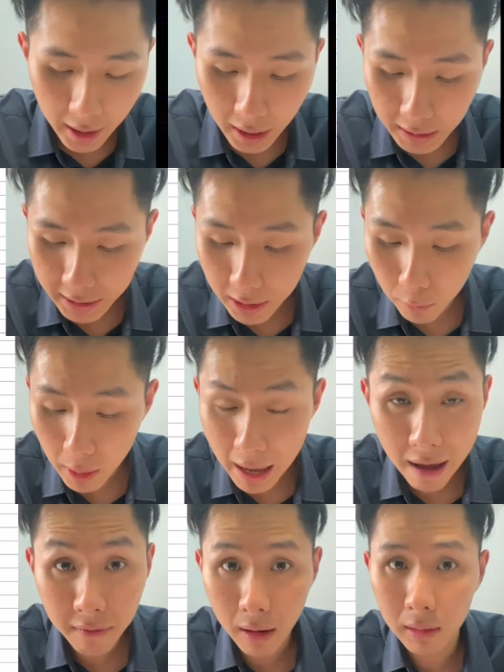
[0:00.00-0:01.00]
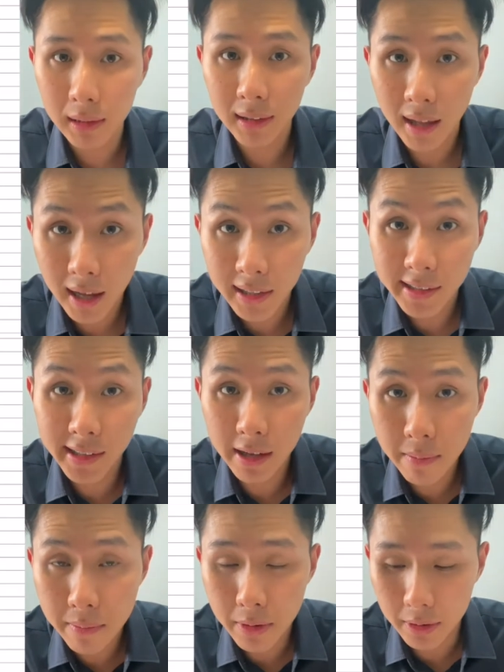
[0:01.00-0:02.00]
Here we have our last
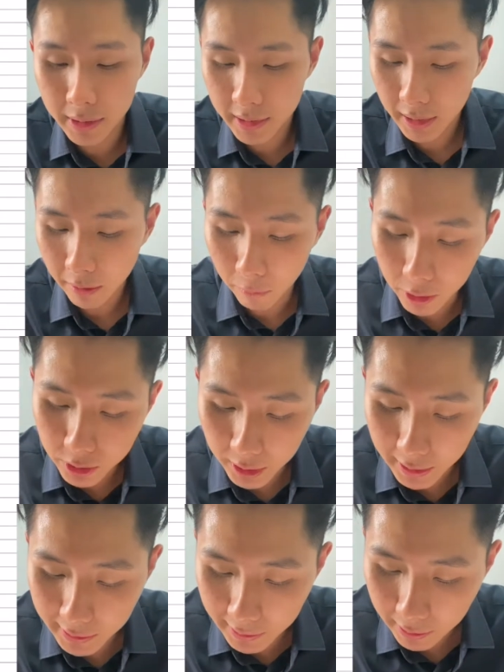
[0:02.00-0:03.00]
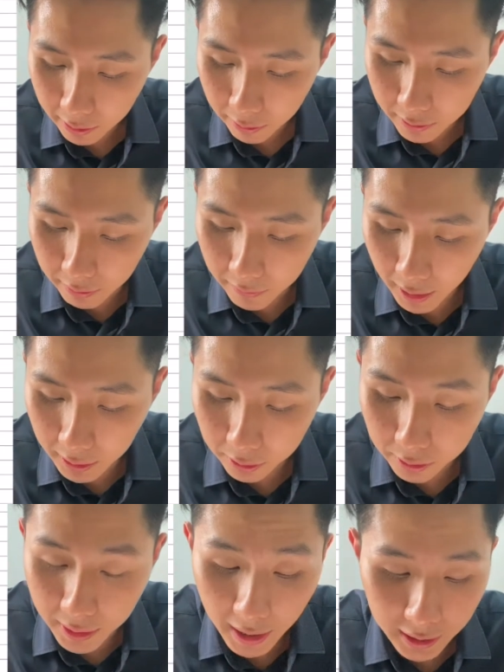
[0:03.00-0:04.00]
input, which is the
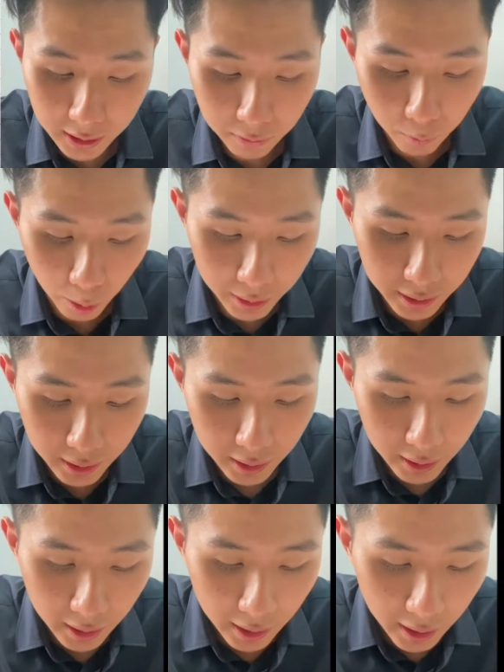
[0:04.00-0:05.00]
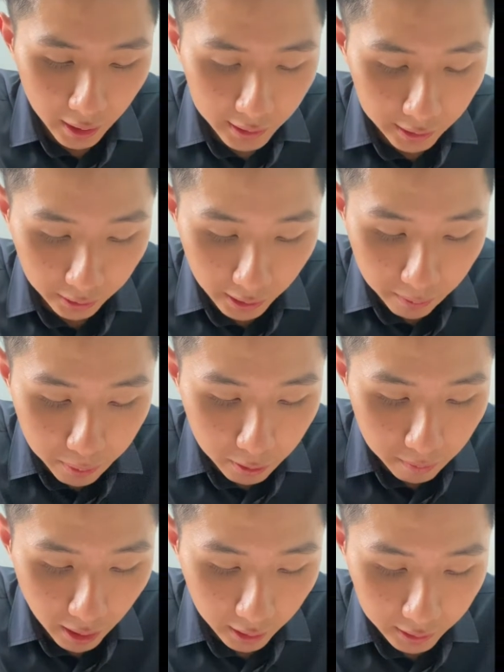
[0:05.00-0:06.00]
value -1. So input
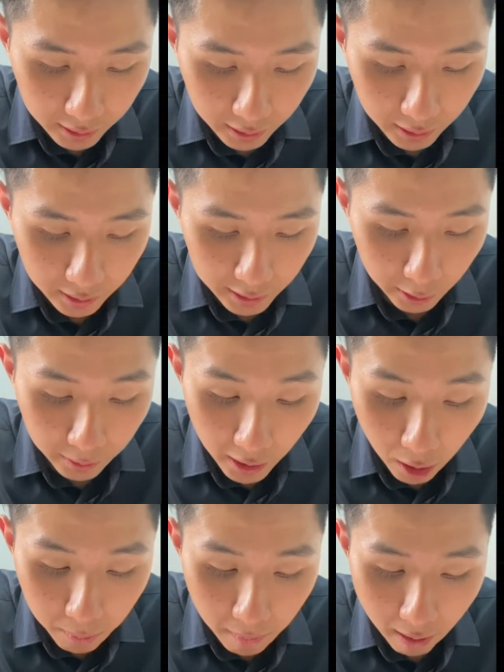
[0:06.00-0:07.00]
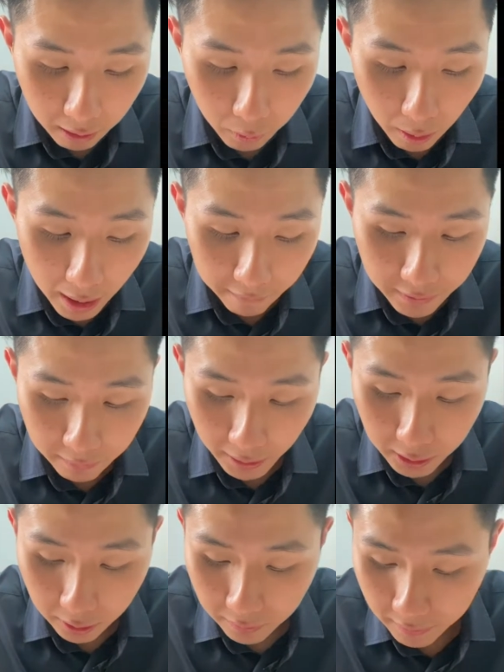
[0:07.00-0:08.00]
mark, so now mark will have the
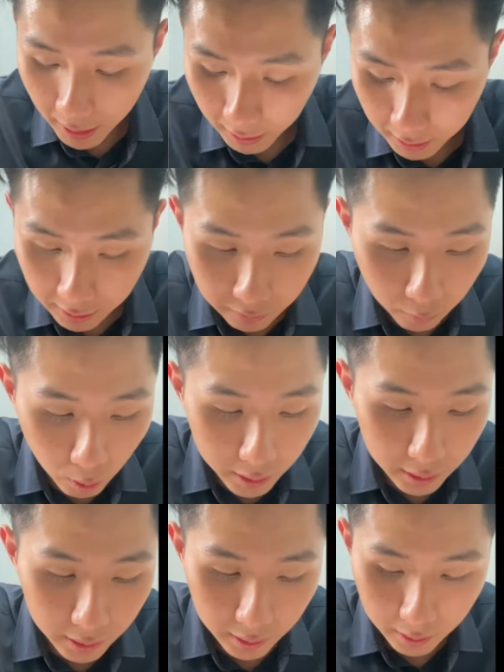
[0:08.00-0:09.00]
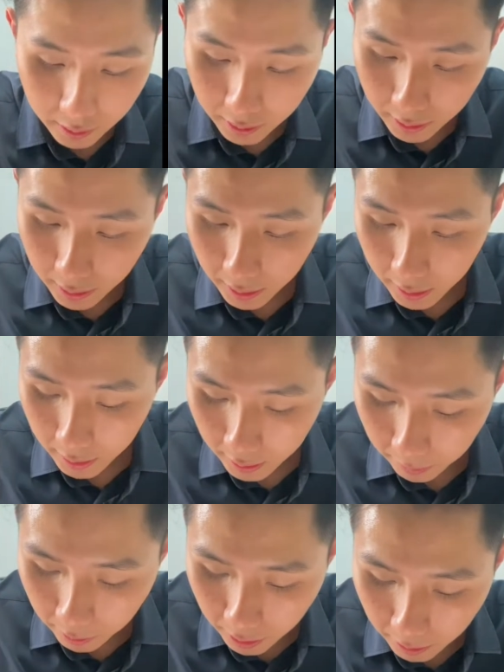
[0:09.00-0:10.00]
value of -1. So
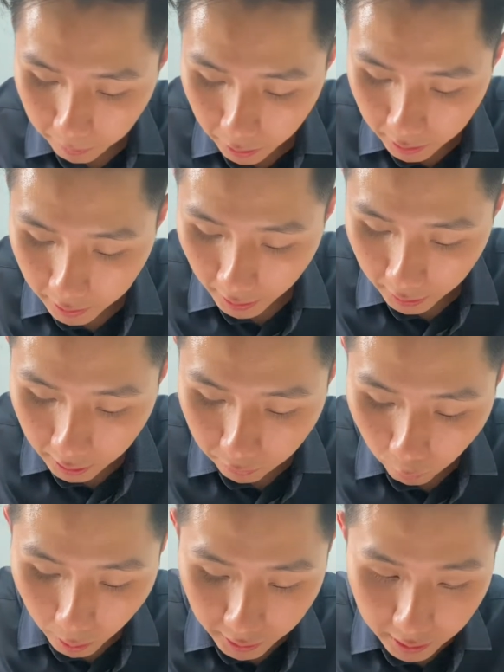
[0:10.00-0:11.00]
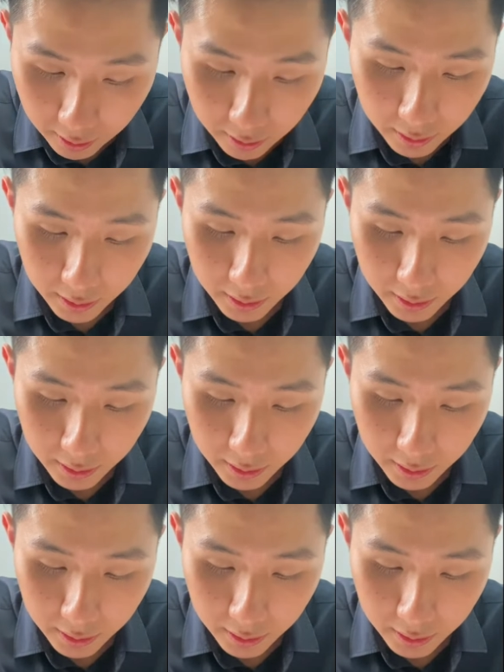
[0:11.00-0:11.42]
I'm going to put -1 here.